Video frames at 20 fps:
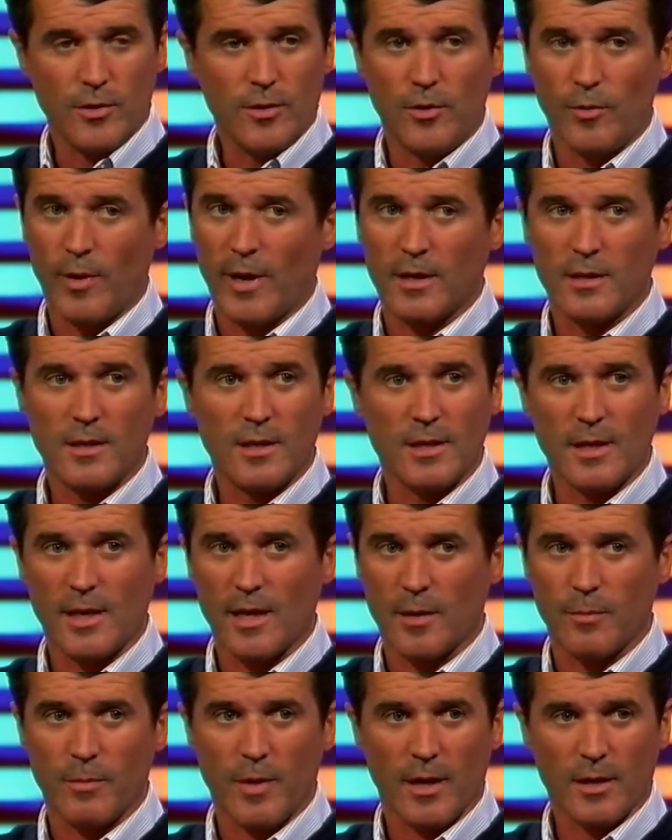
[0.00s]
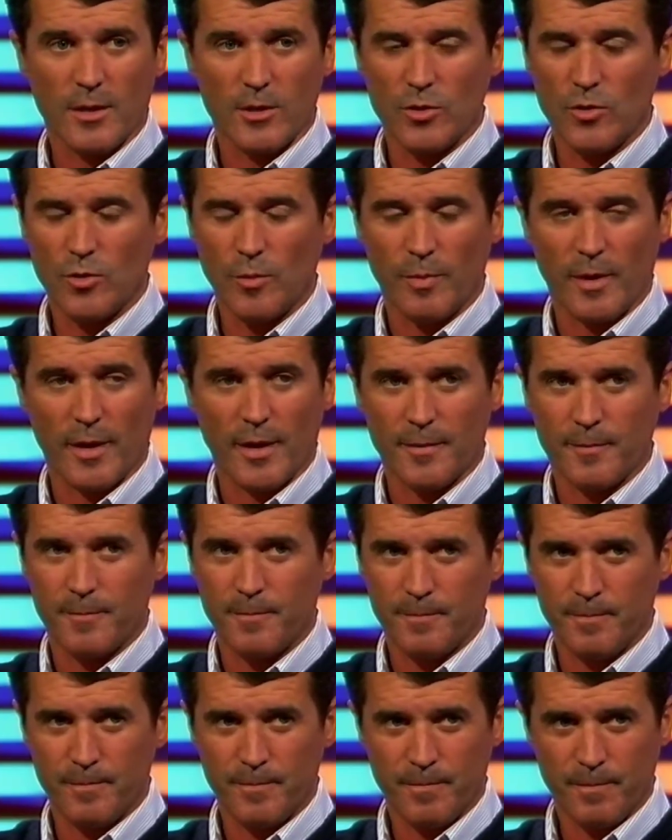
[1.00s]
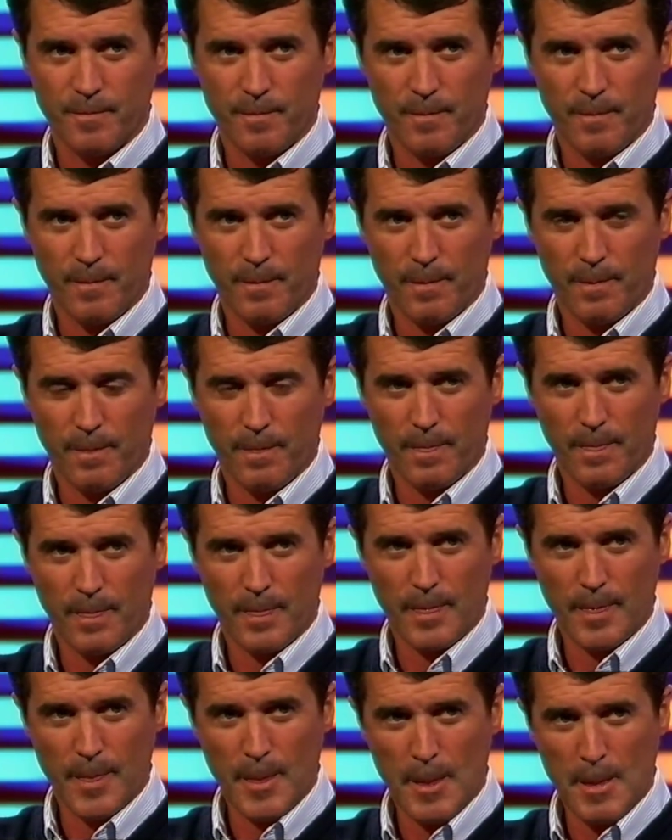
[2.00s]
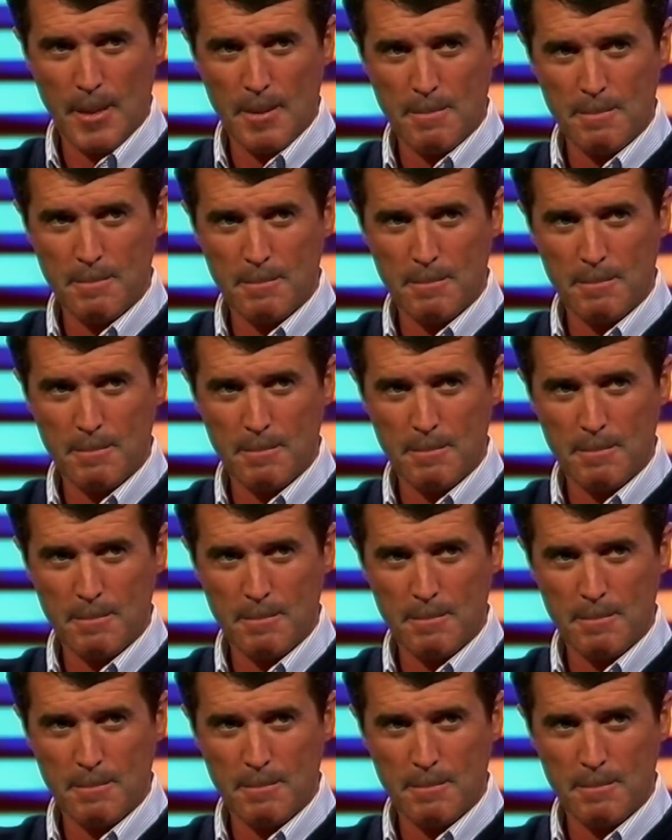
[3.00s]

you do anything to get him back. He's a good player. Yeah, I'm just wondering, does he need a